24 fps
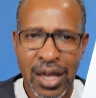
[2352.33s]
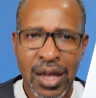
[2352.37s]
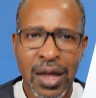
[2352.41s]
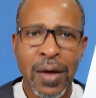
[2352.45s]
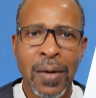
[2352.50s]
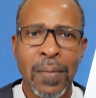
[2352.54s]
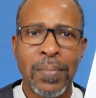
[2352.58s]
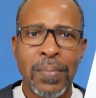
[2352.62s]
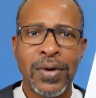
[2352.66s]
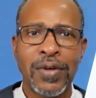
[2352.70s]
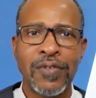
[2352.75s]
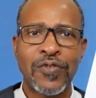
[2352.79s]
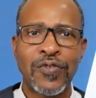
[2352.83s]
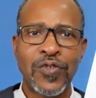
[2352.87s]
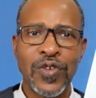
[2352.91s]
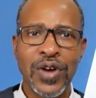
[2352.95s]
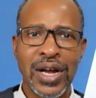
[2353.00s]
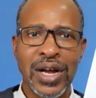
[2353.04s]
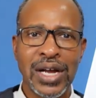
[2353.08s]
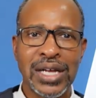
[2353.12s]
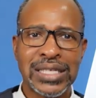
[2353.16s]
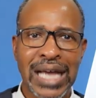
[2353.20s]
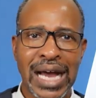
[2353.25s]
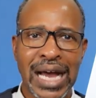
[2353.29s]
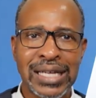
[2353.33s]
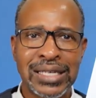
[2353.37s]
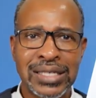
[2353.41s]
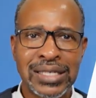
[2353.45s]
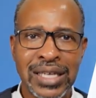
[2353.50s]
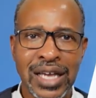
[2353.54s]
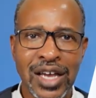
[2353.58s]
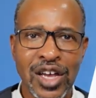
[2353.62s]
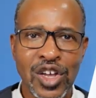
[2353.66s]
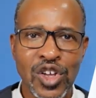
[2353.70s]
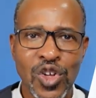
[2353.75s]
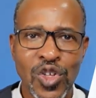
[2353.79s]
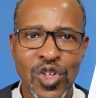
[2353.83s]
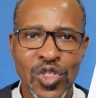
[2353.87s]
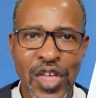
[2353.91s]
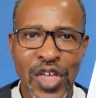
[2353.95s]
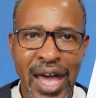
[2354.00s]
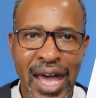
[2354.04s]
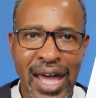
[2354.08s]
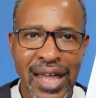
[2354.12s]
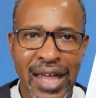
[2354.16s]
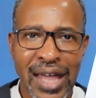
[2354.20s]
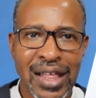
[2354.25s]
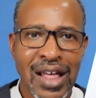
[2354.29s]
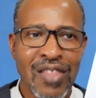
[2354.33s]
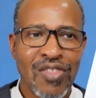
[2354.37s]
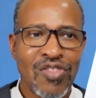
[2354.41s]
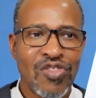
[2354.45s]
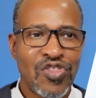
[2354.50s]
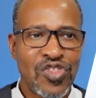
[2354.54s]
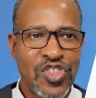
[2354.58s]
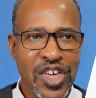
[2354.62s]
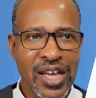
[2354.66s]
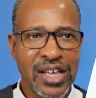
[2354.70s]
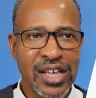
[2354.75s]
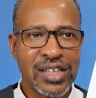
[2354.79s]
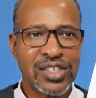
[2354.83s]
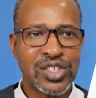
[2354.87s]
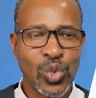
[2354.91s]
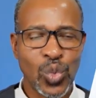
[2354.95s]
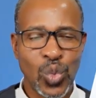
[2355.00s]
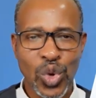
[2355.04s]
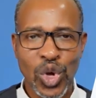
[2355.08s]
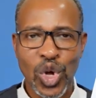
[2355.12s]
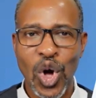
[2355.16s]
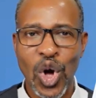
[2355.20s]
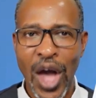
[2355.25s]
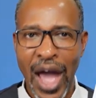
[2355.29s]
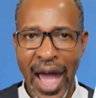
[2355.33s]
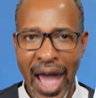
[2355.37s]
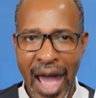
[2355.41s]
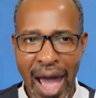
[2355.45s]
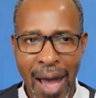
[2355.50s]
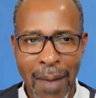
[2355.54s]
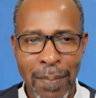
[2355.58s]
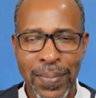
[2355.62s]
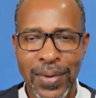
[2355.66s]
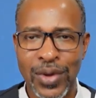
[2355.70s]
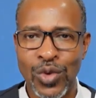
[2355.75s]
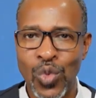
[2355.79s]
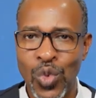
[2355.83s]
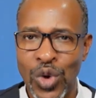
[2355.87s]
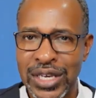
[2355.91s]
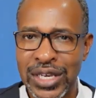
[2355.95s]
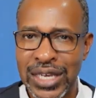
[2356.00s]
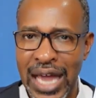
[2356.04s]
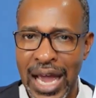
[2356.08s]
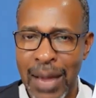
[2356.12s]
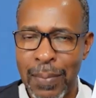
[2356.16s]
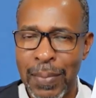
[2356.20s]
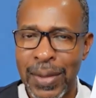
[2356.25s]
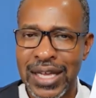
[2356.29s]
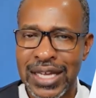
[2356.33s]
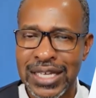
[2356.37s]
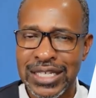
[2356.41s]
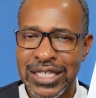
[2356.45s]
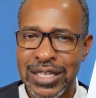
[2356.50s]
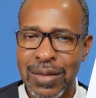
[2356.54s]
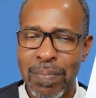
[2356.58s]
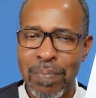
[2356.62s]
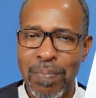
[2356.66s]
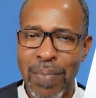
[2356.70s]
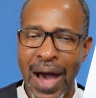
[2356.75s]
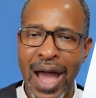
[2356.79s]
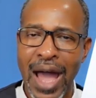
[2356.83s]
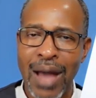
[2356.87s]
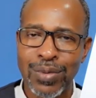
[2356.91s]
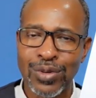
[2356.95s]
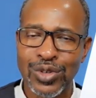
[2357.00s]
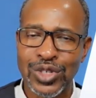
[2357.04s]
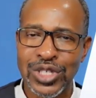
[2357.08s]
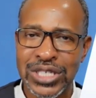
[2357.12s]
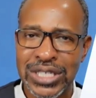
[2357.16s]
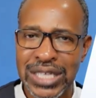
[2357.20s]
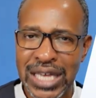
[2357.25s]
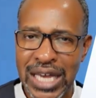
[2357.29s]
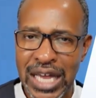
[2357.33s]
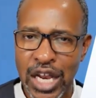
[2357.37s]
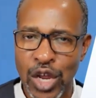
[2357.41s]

But, friends, I tell you that this will happen one day because the Bible said it.